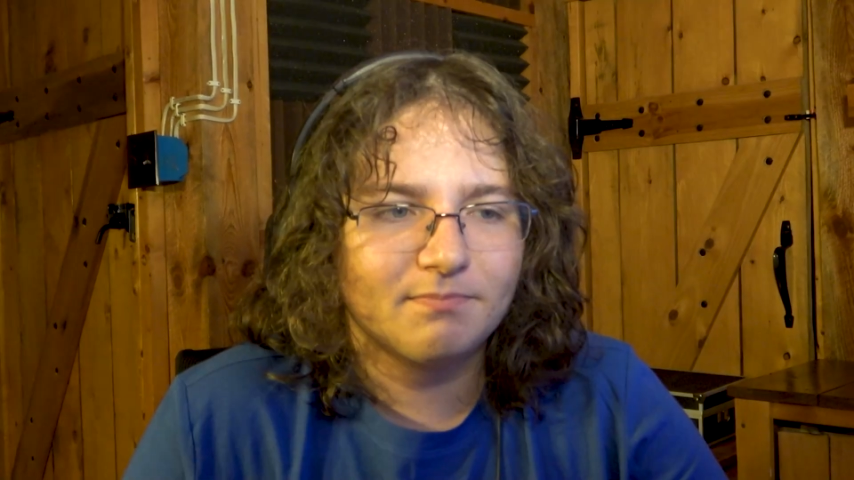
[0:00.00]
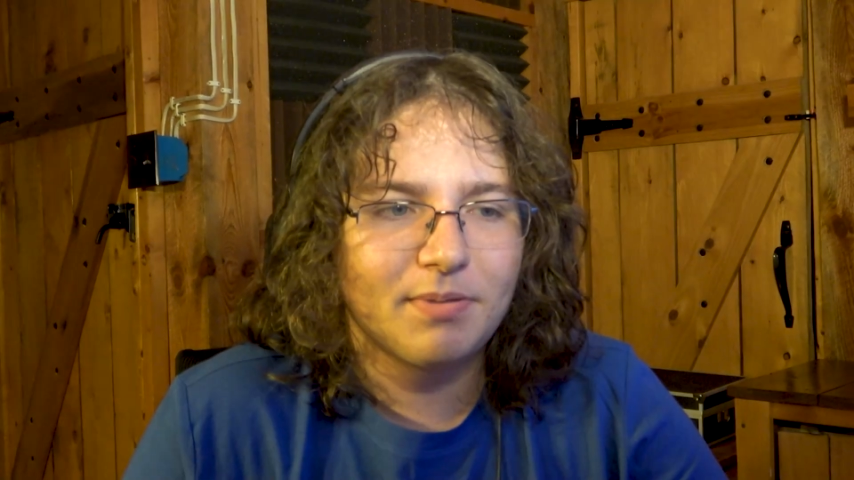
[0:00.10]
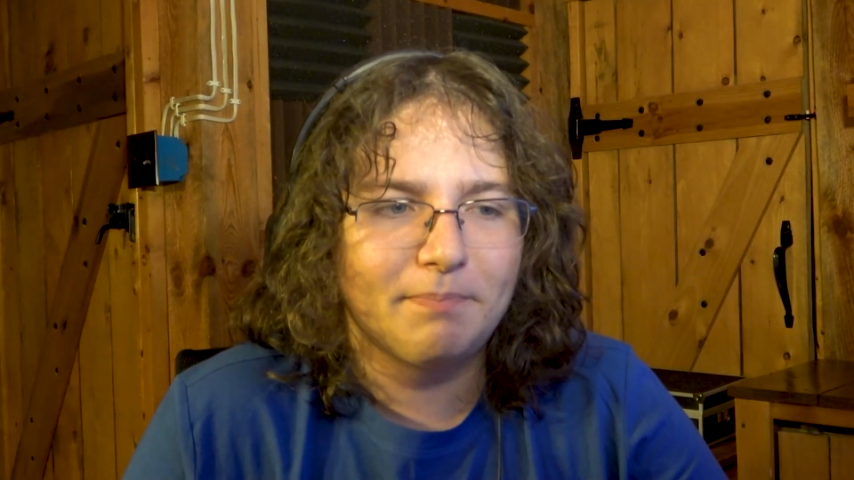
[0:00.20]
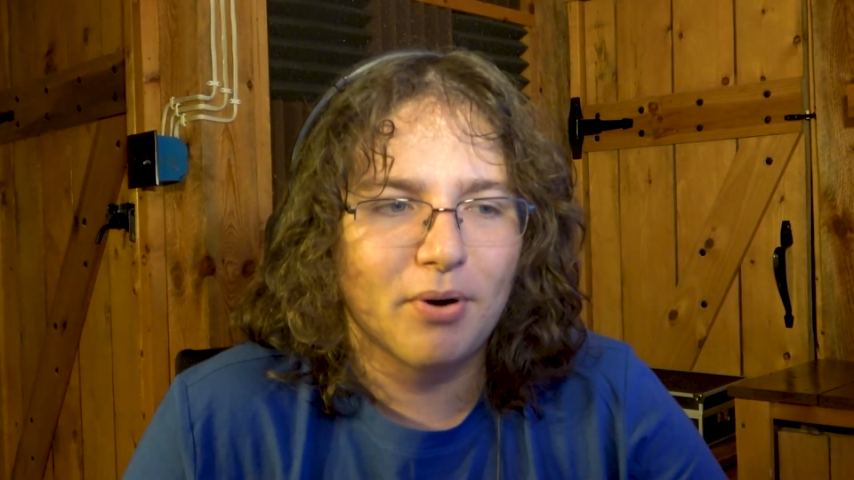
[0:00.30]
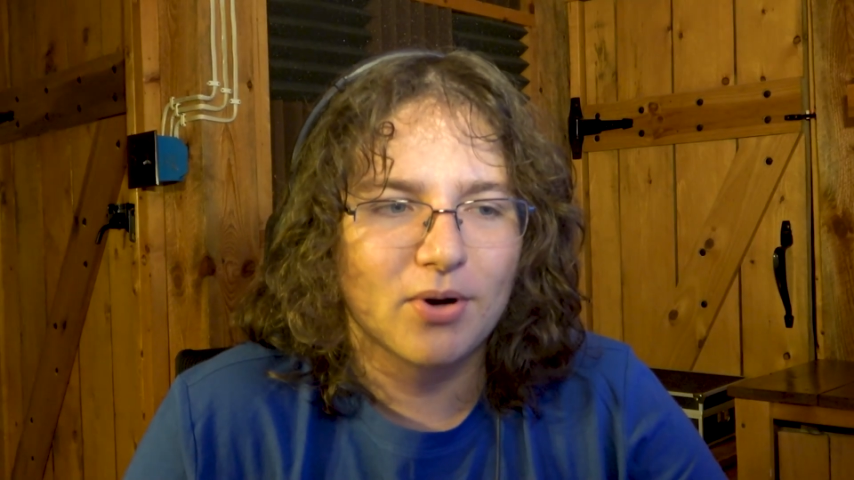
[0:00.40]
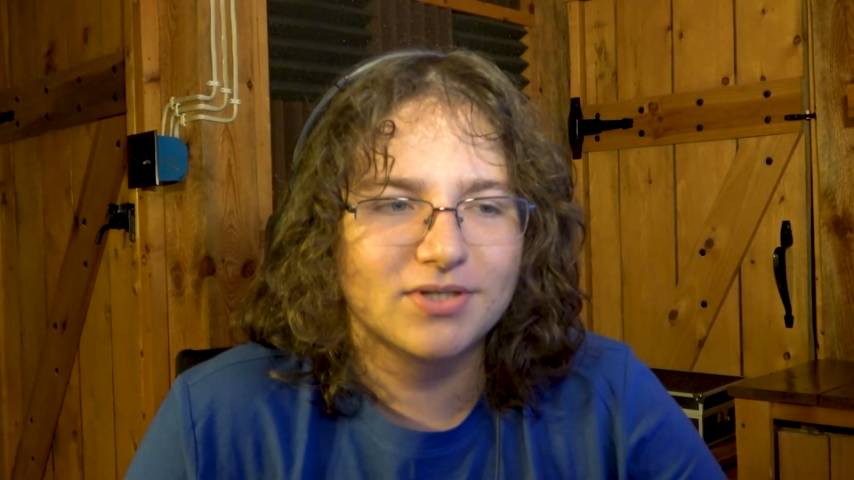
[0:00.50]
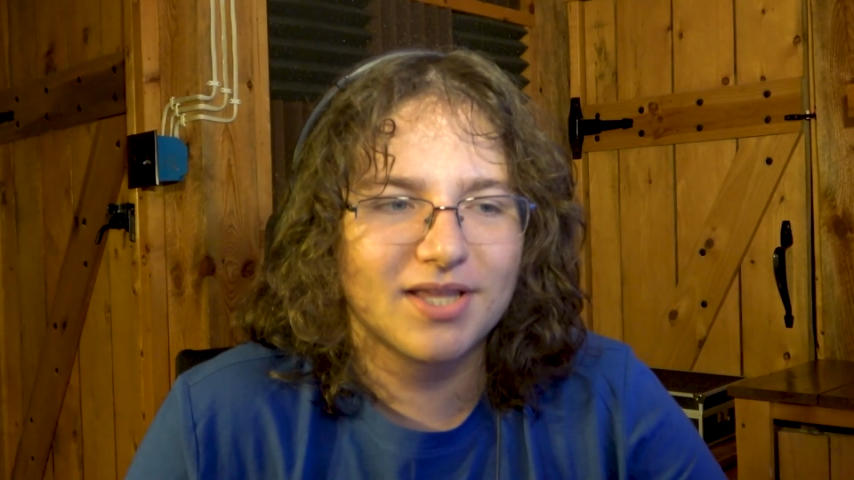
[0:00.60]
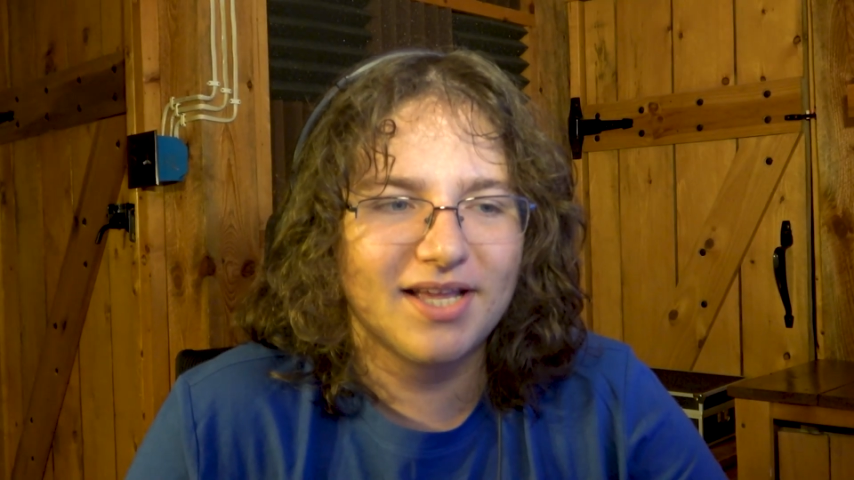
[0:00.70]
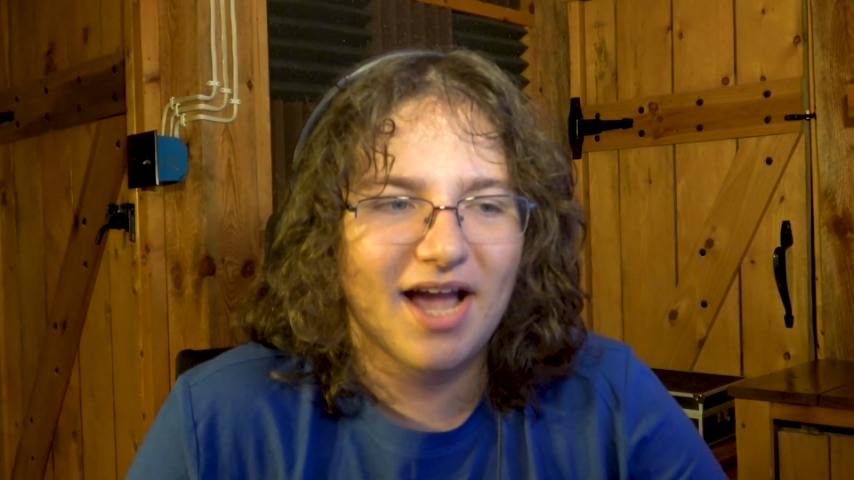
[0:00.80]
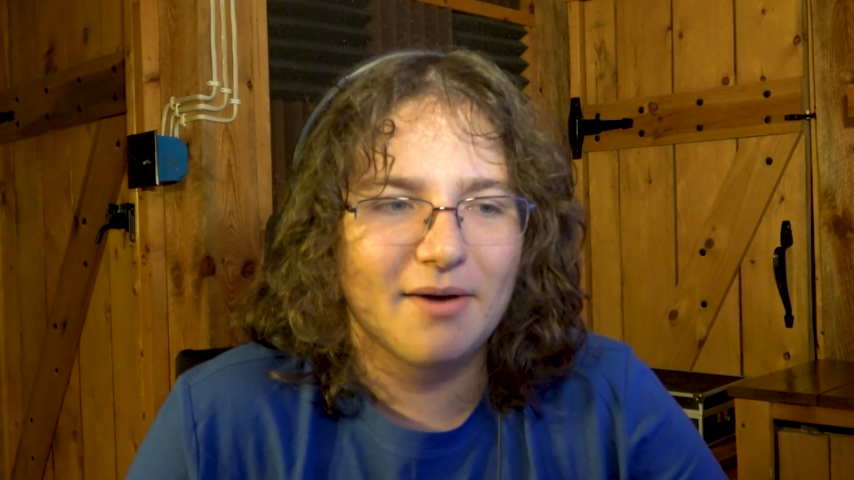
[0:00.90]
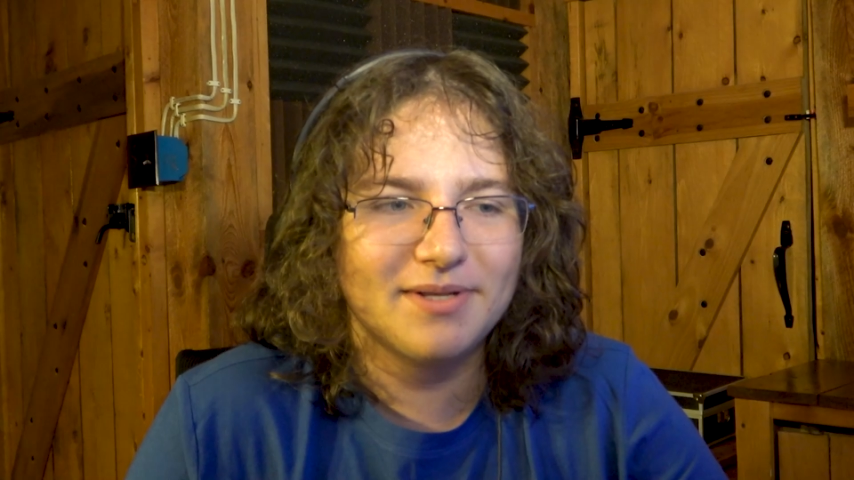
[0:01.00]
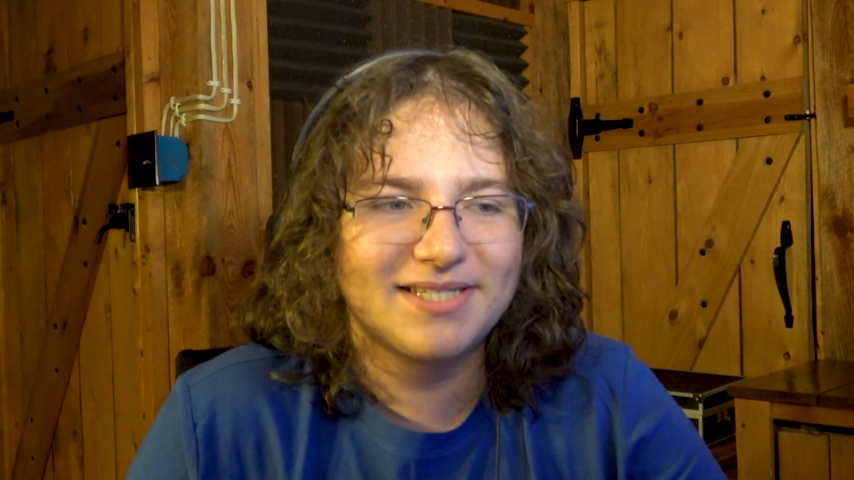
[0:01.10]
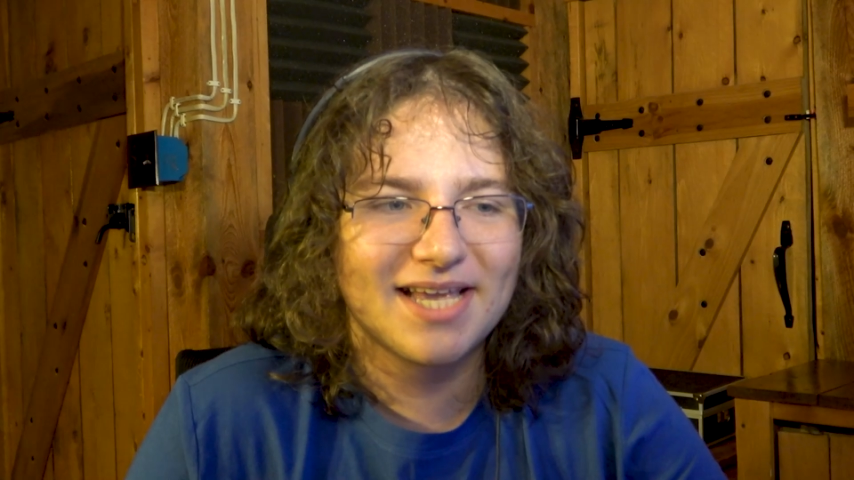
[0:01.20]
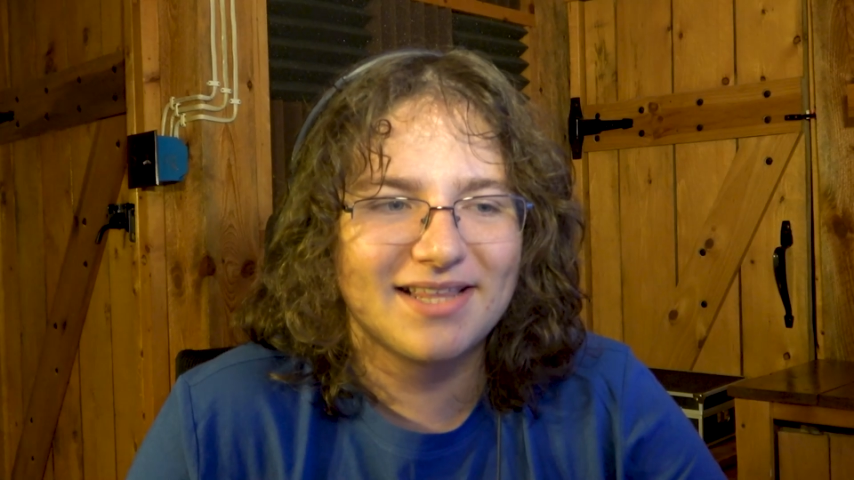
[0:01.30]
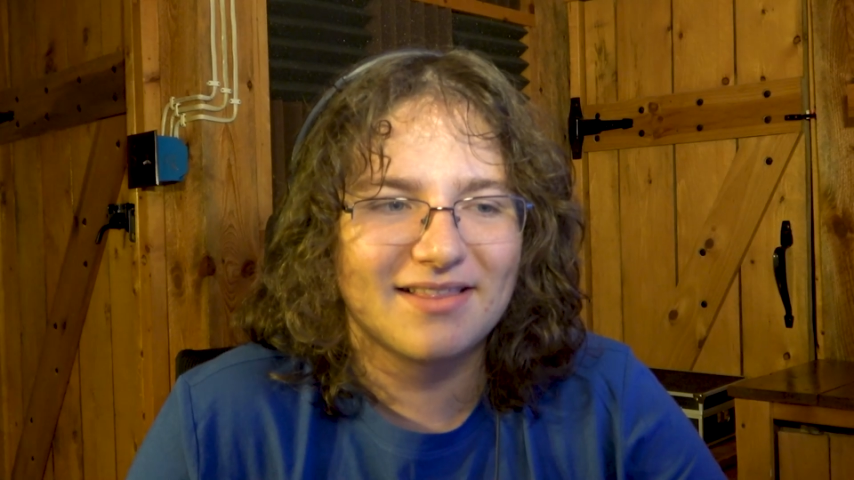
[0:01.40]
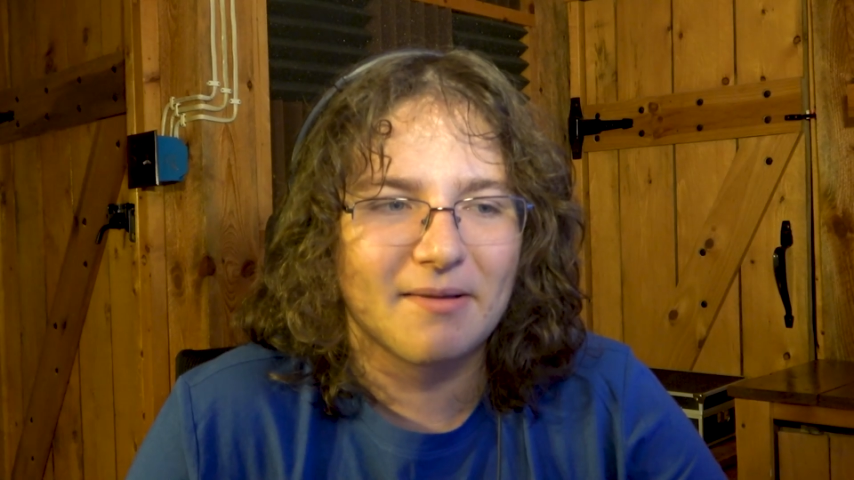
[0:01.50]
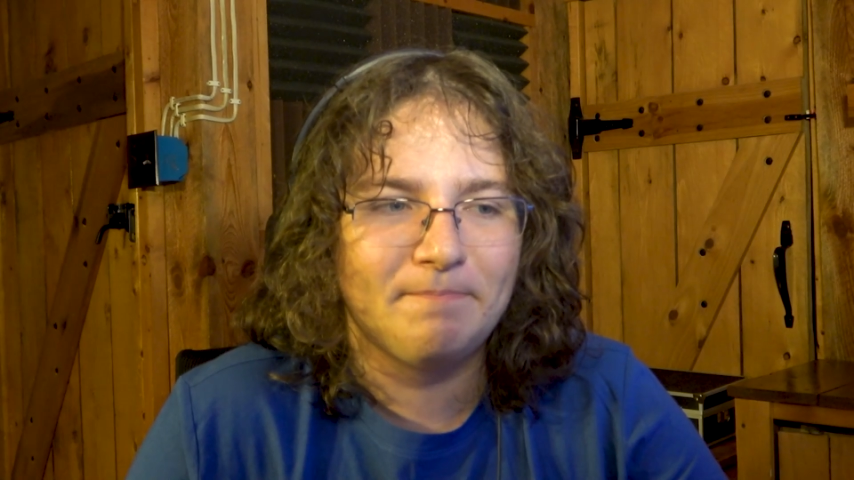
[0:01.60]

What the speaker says: But personally, I would say that the